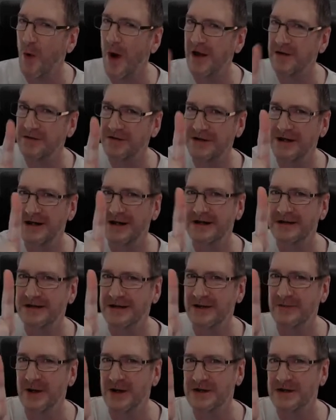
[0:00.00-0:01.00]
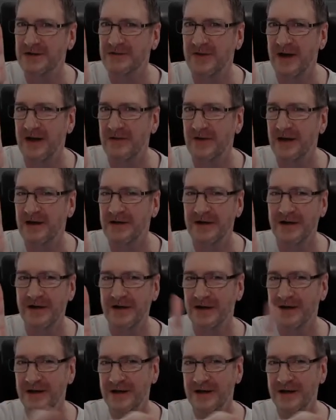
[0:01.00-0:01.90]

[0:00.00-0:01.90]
One tick in ZBrush's favour.